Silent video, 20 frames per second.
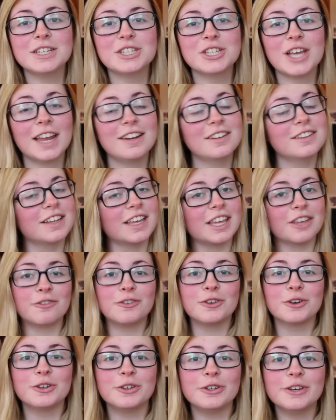channel.
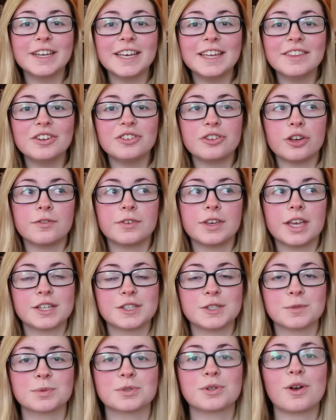If you're new here, then don't forget
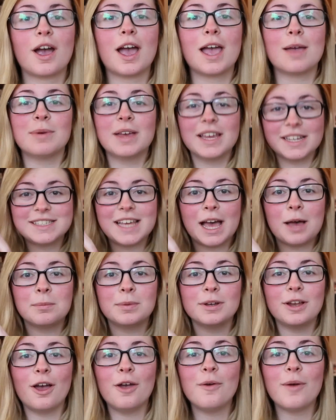to subscribe down
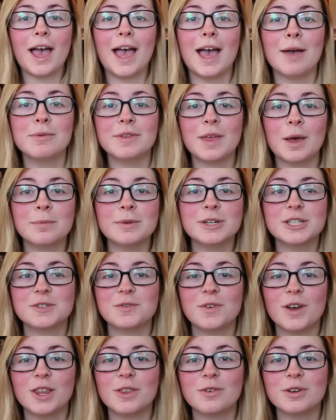below. And without much
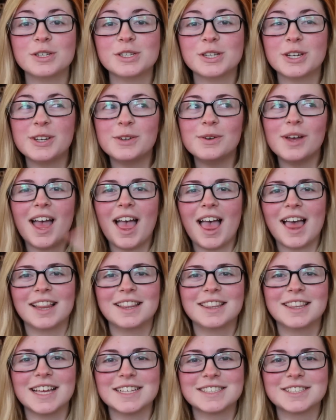further ado,
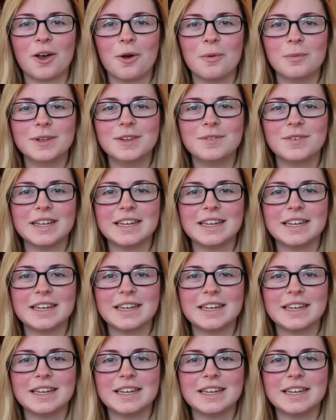let's get on with the